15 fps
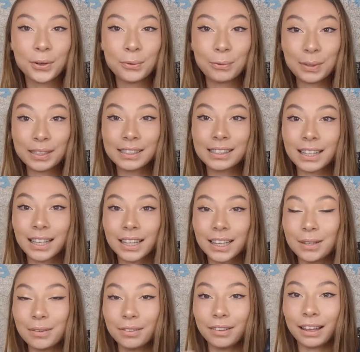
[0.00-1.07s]
was
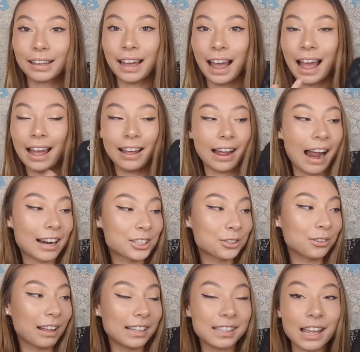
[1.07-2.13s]
the like
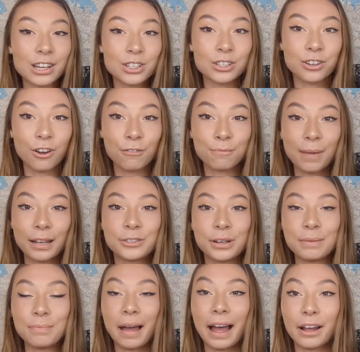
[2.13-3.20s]
actualization of my
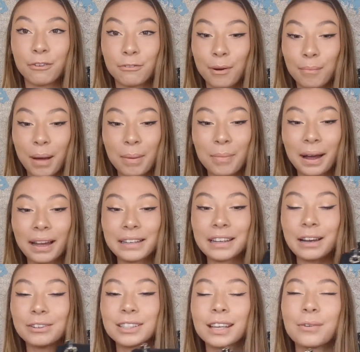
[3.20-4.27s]
dream bag from my mind.
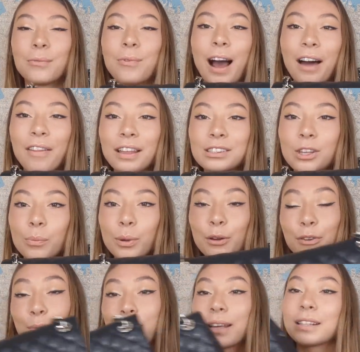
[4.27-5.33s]
I was like, wow, that's so
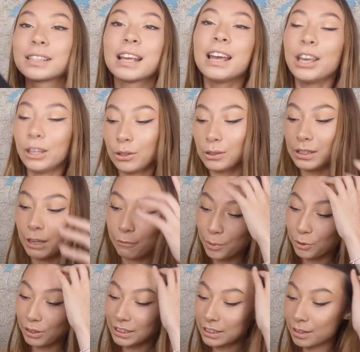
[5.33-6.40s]
perfect, because you'll see from
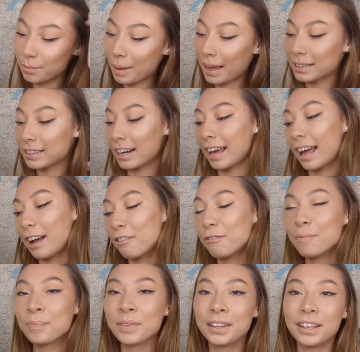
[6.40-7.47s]
the rest of the bags that I have,
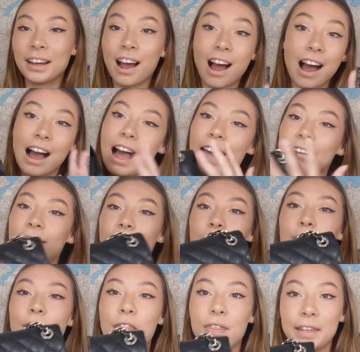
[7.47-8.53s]
I
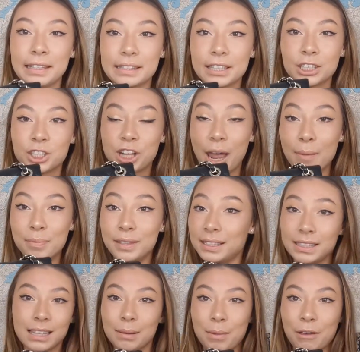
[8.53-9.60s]
love this shape.
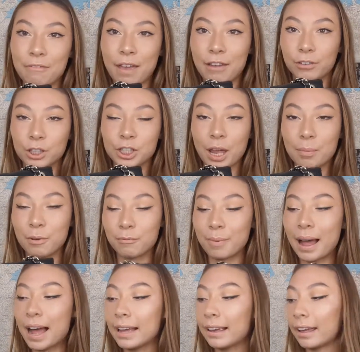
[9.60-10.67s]
This is like my favorite shape of
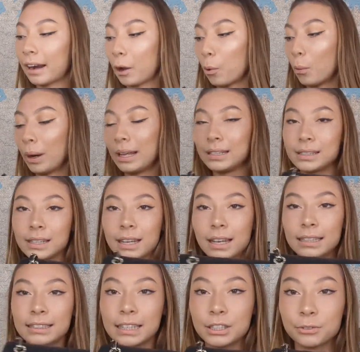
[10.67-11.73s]
bag, and I always
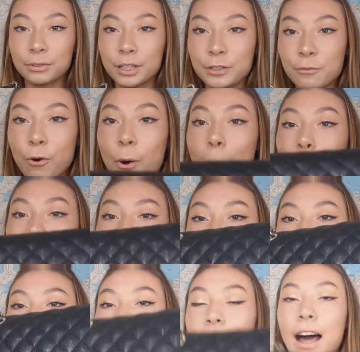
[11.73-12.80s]
tend to reach for
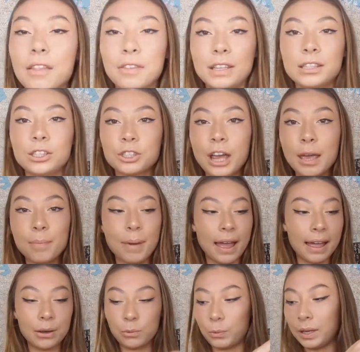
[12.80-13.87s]
bags that are this shape
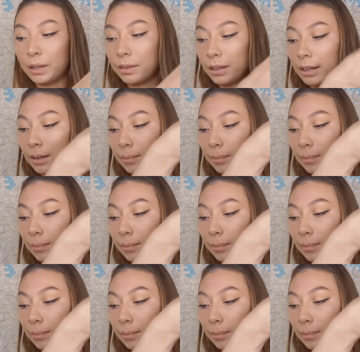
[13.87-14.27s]
and with